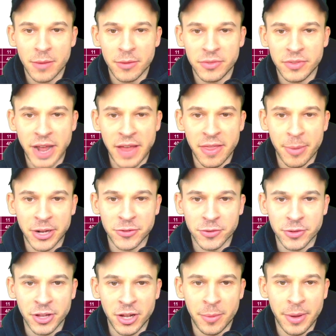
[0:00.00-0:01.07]
sat on the bench for
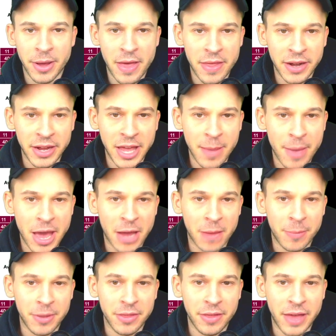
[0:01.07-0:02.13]
a little bit, and then came back and
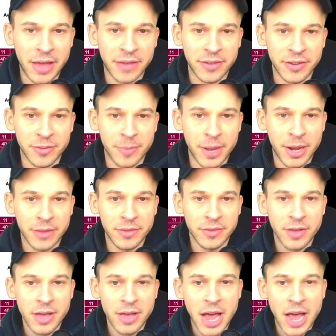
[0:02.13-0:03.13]
played the last six minutes.